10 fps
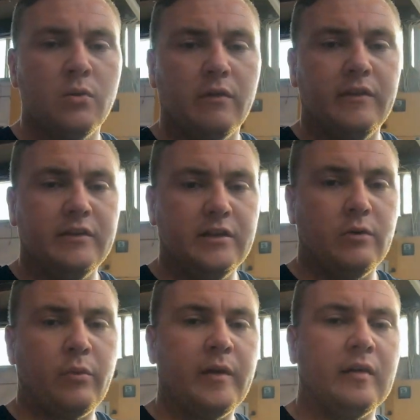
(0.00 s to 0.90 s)
well, then yeah,
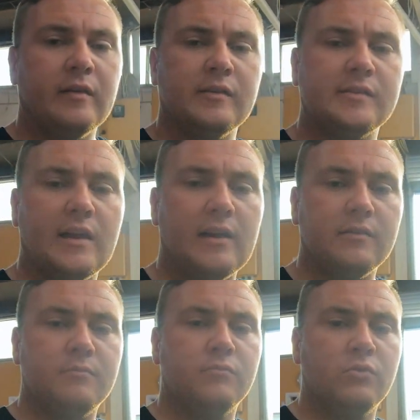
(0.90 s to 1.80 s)
we'll be able to start
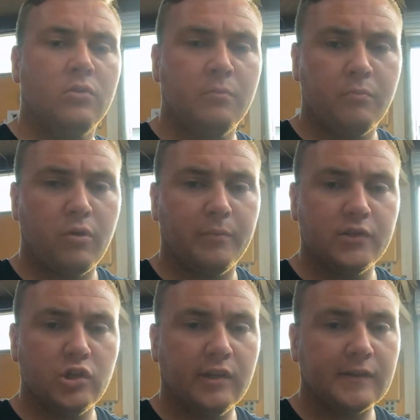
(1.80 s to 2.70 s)
properly
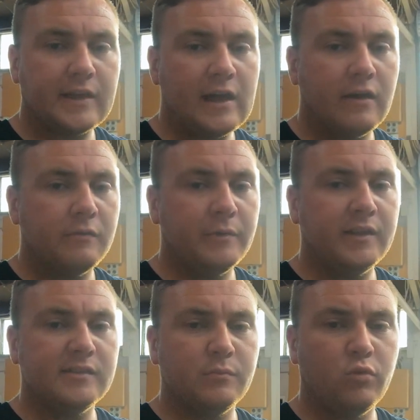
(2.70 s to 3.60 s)
tuning the car and
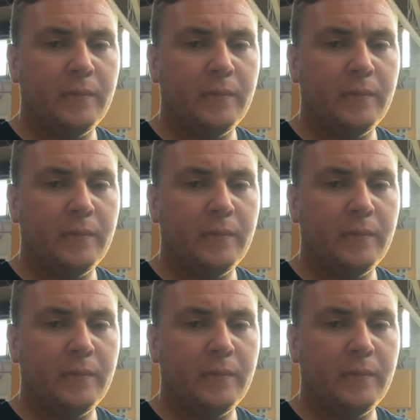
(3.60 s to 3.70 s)
making some more